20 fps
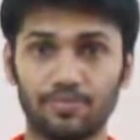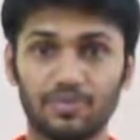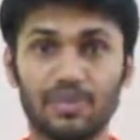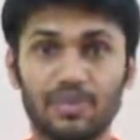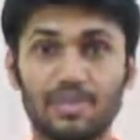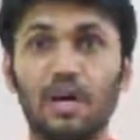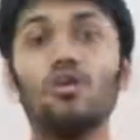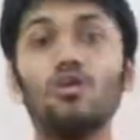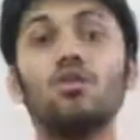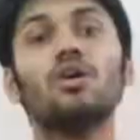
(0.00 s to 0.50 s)

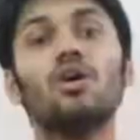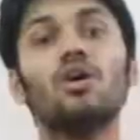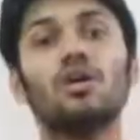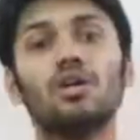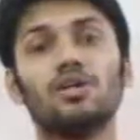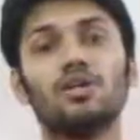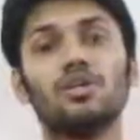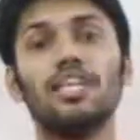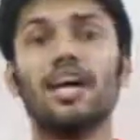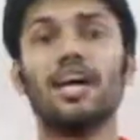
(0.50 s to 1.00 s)
Now,
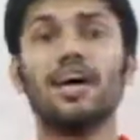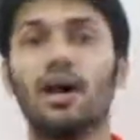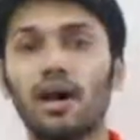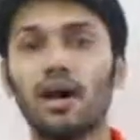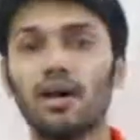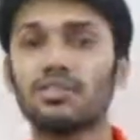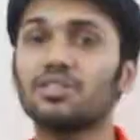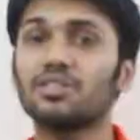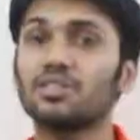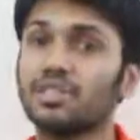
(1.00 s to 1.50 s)
there are
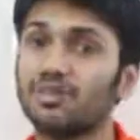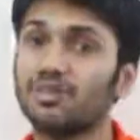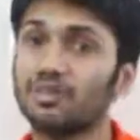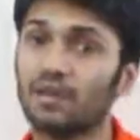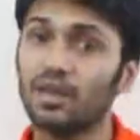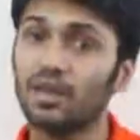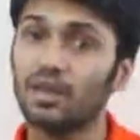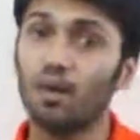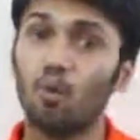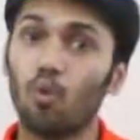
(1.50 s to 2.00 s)

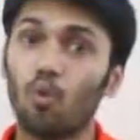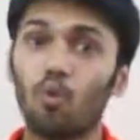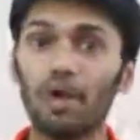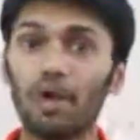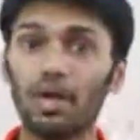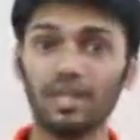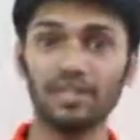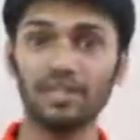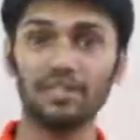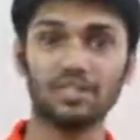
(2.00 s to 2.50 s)
several
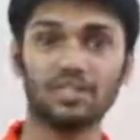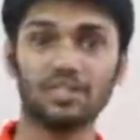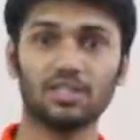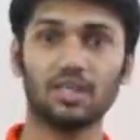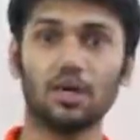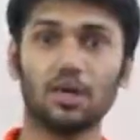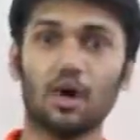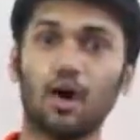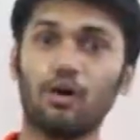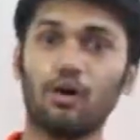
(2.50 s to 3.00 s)
ways
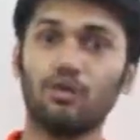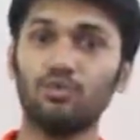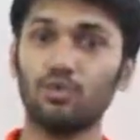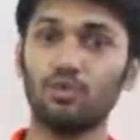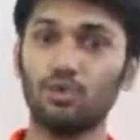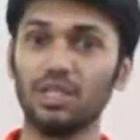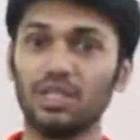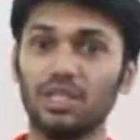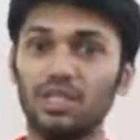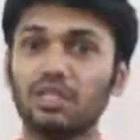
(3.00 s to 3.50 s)
of
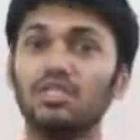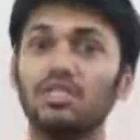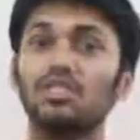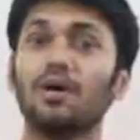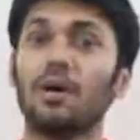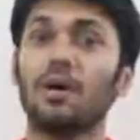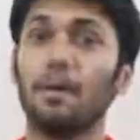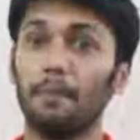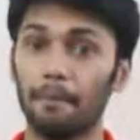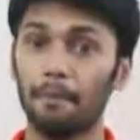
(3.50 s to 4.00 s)
doing this
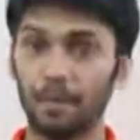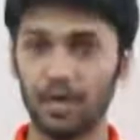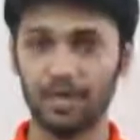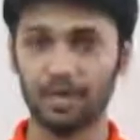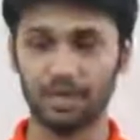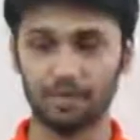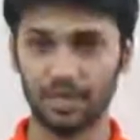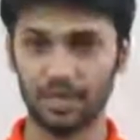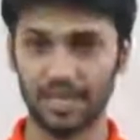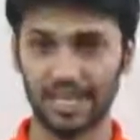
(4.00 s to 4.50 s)

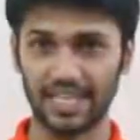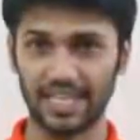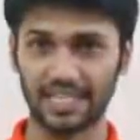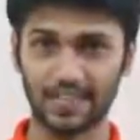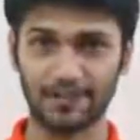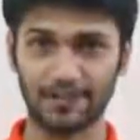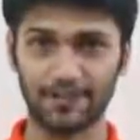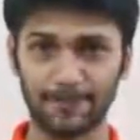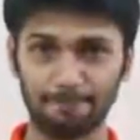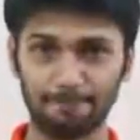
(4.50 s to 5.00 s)

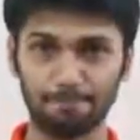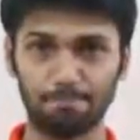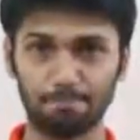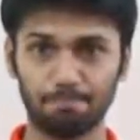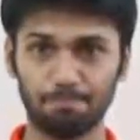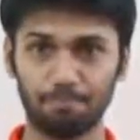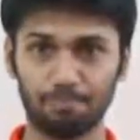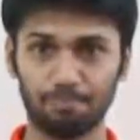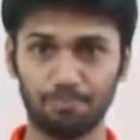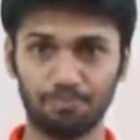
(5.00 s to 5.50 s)
multiplication.
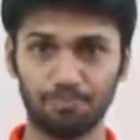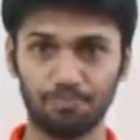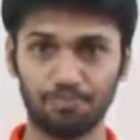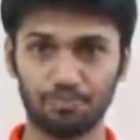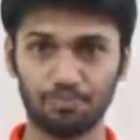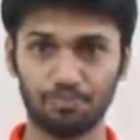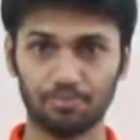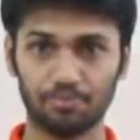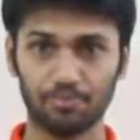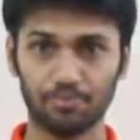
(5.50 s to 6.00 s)

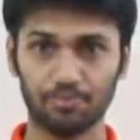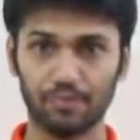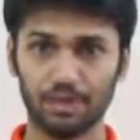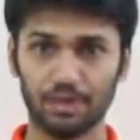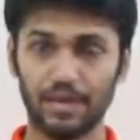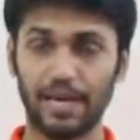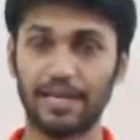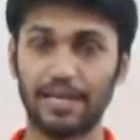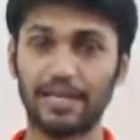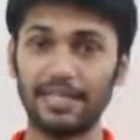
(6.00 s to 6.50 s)

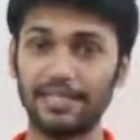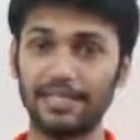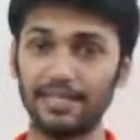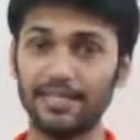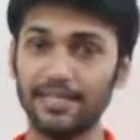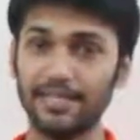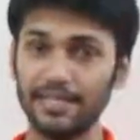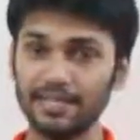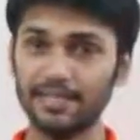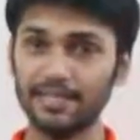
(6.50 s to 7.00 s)
And in
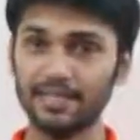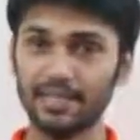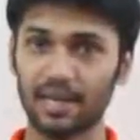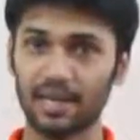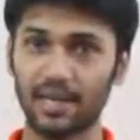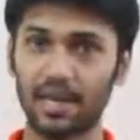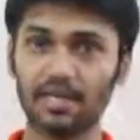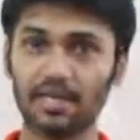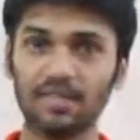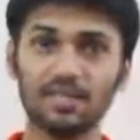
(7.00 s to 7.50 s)
this
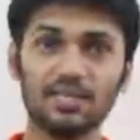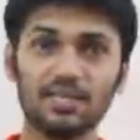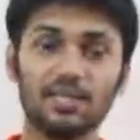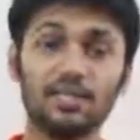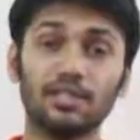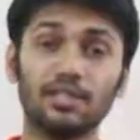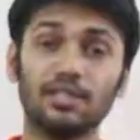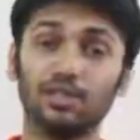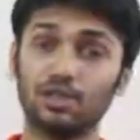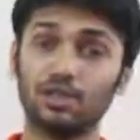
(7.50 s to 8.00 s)
class,
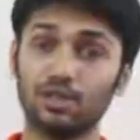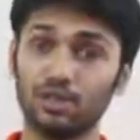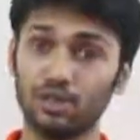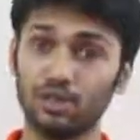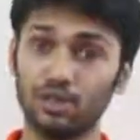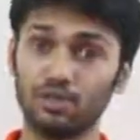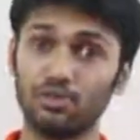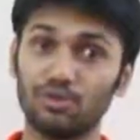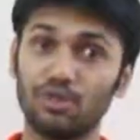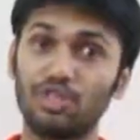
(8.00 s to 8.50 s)
you are going
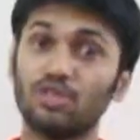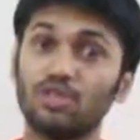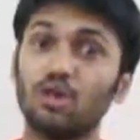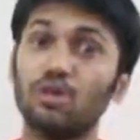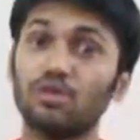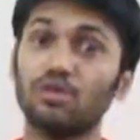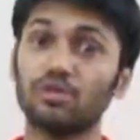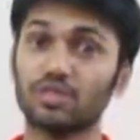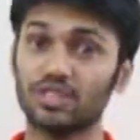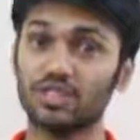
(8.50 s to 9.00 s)
to teach
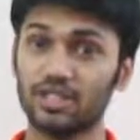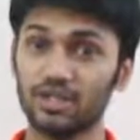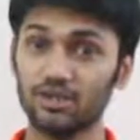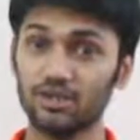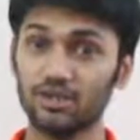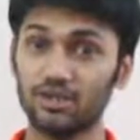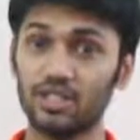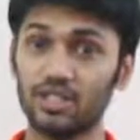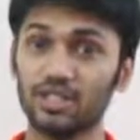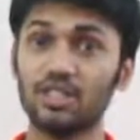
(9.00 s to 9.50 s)
all the
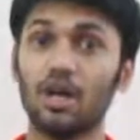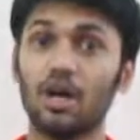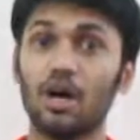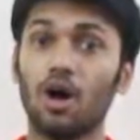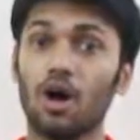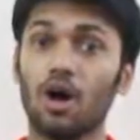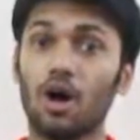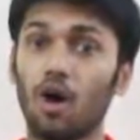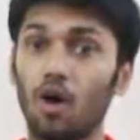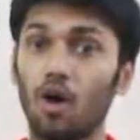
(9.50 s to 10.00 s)
students
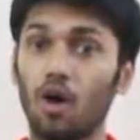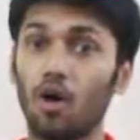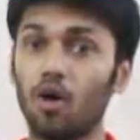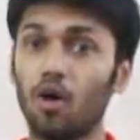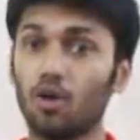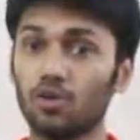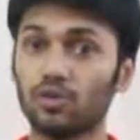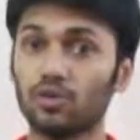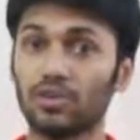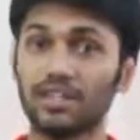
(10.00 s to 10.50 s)

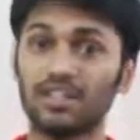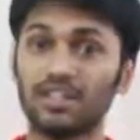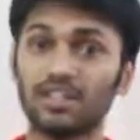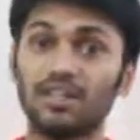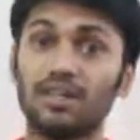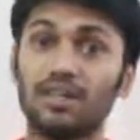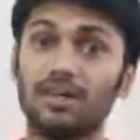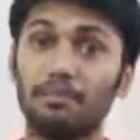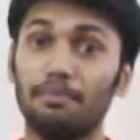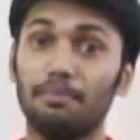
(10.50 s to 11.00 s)
all these
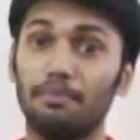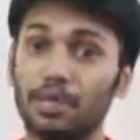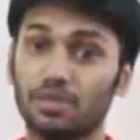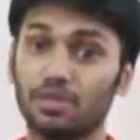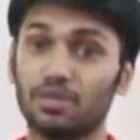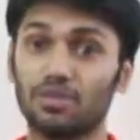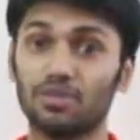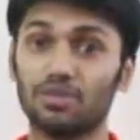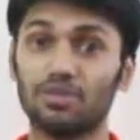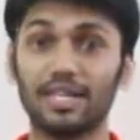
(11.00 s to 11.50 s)

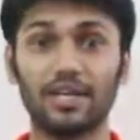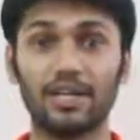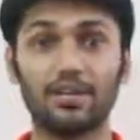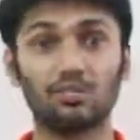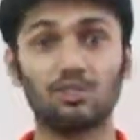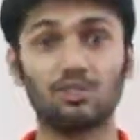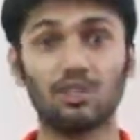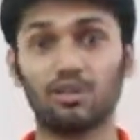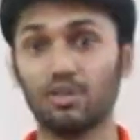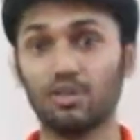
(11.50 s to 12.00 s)
methods that we
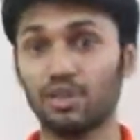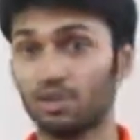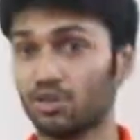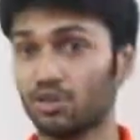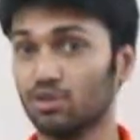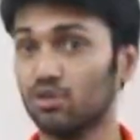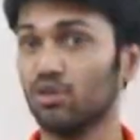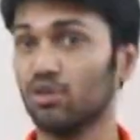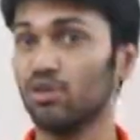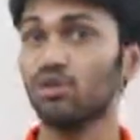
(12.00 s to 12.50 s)
are going
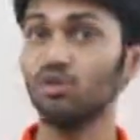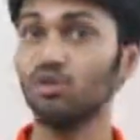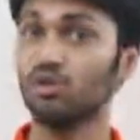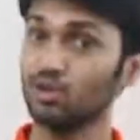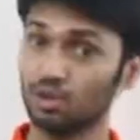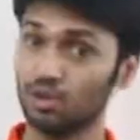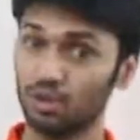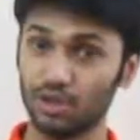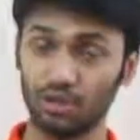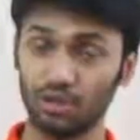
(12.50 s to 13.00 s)
to
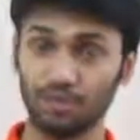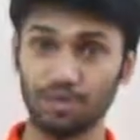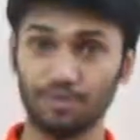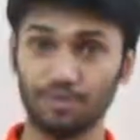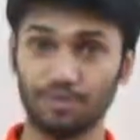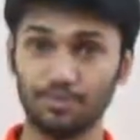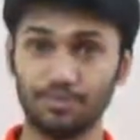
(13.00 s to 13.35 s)
show you.